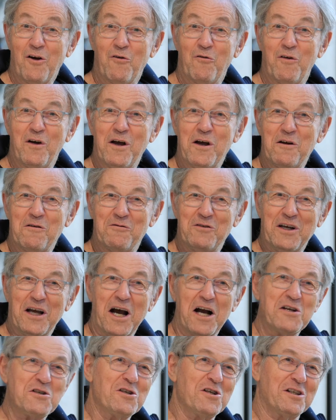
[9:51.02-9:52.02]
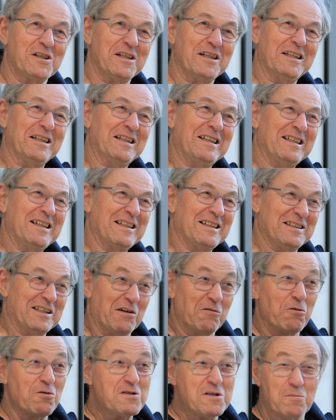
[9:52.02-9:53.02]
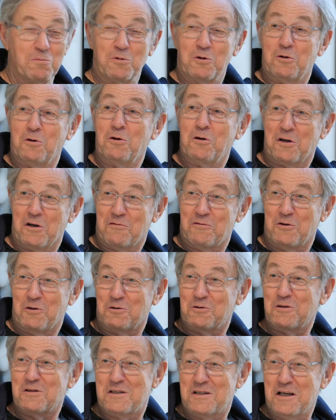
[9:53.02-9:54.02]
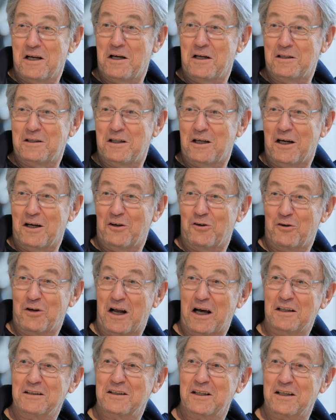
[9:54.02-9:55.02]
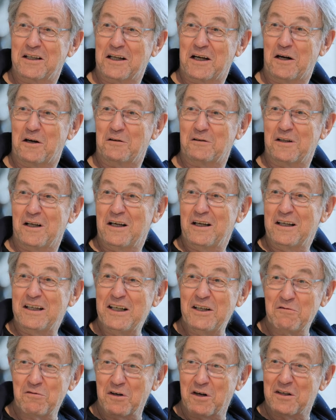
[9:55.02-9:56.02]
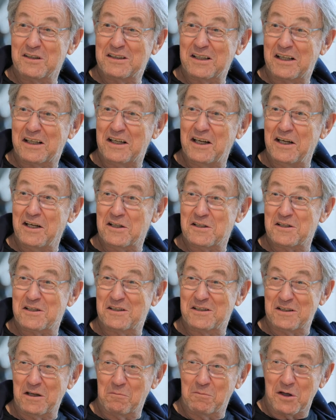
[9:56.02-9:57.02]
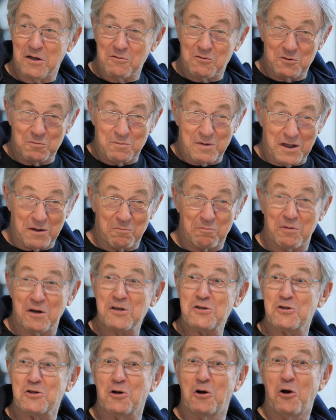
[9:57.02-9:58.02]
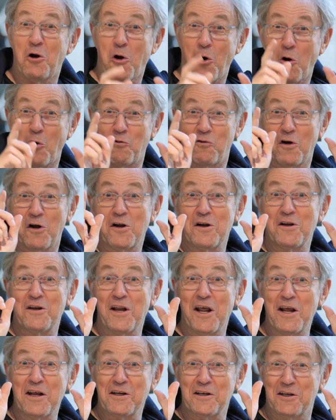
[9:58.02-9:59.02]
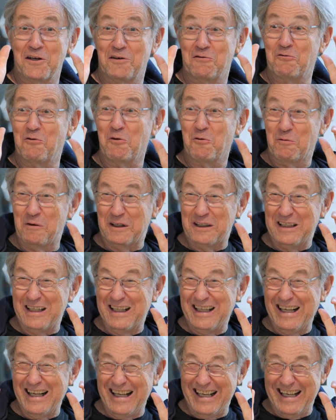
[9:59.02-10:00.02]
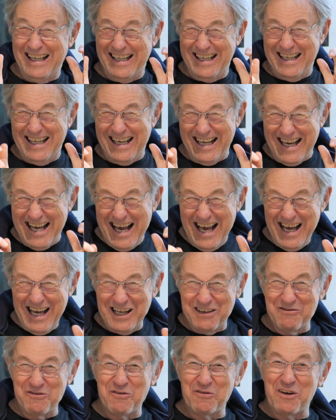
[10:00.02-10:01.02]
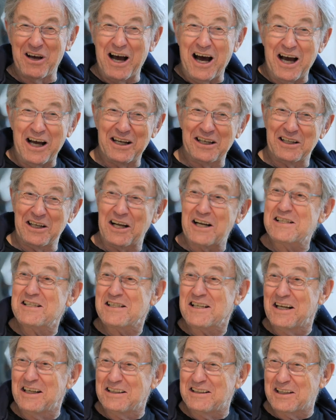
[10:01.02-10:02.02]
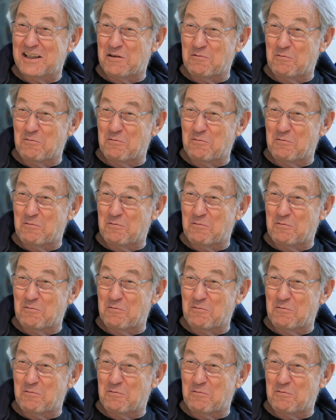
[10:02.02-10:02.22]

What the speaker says: where there was a pornography on the side or underground. even as a kid, somebody would bring picture of naked woman. And we were highly excited